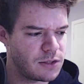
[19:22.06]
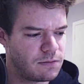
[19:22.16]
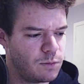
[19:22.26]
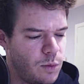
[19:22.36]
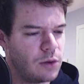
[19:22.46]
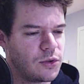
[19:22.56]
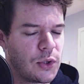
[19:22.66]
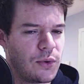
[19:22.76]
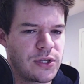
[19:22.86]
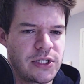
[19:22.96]
World
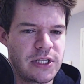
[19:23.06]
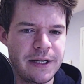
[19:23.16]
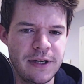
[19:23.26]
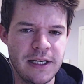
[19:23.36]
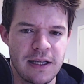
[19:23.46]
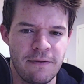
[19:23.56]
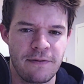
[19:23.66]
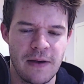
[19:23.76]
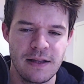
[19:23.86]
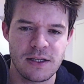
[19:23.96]
Tour Series
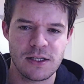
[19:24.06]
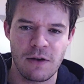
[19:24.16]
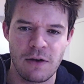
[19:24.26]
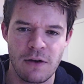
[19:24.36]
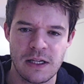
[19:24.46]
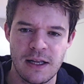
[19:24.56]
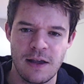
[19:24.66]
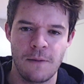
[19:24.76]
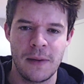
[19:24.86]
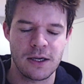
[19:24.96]
events. Obviously, I
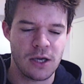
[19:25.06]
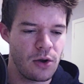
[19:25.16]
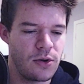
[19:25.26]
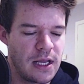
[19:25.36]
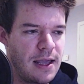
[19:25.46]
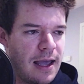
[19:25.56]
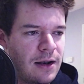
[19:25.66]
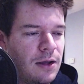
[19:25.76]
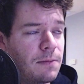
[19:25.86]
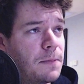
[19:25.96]
picked Cody and
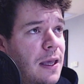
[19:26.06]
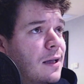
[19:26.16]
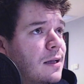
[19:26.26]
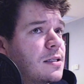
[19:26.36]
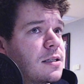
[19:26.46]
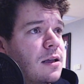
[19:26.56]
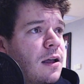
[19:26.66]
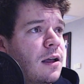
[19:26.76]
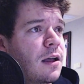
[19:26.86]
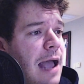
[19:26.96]
I picked
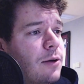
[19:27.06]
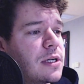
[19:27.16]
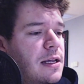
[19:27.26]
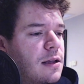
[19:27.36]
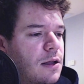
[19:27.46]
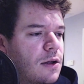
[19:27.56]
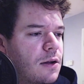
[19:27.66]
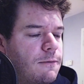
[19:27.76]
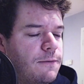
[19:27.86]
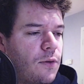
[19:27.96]
Audi
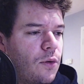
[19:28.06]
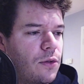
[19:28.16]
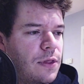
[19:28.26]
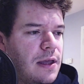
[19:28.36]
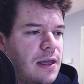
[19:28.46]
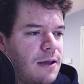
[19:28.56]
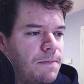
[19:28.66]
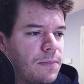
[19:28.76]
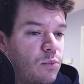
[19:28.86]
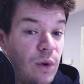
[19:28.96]
for the
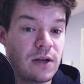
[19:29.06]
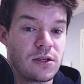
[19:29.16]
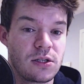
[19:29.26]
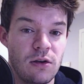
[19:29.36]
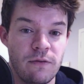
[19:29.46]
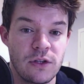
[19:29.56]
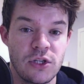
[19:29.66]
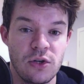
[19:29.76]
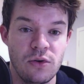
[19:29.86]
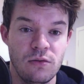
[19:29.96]
winners of the
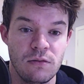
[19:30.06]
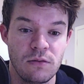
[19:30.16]
two